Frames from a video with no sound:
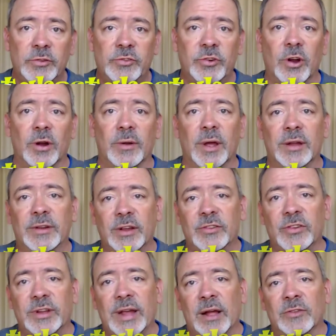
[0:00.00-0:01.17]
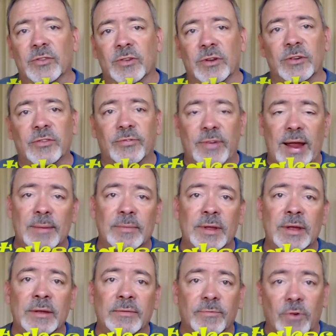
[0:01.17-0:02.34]
Sure, addiction counselors,
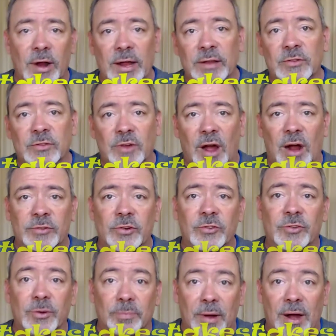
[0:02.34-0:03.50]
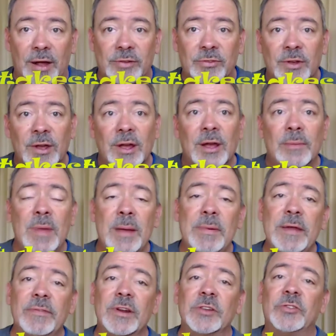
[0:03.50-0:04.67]
family, friends, doctors, your boss,
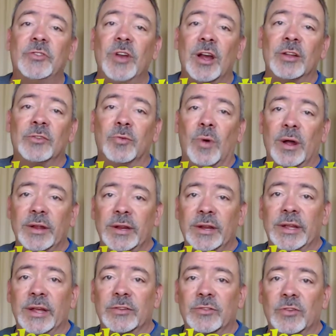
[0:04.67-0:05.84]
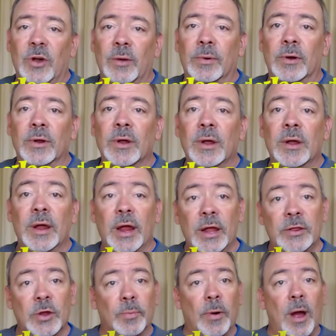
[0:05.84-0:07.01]
maybe even a judge want you to get sober,
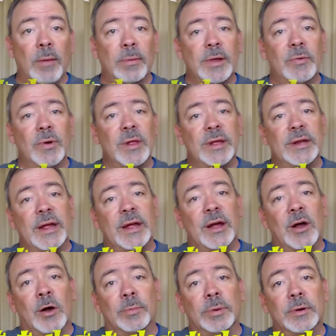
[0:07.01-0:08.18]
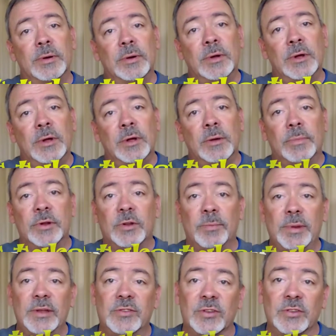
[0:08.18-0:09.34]
and they're probably willing to help. But to
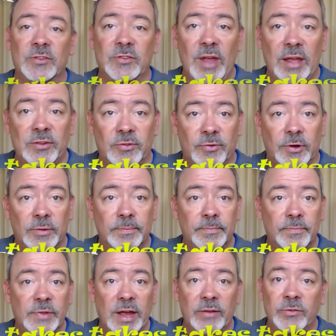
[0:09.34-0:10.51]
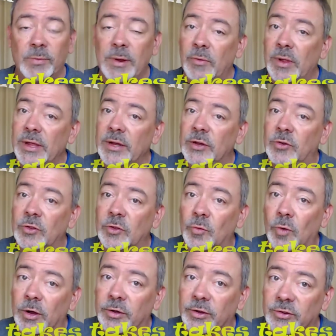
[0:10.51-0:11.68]
be successful, you have to be willing to do the
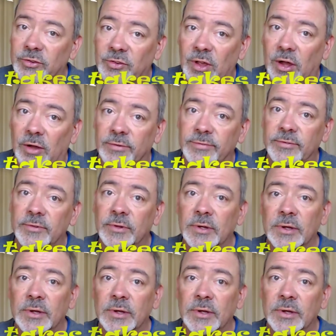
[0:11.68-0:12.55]
work yourself.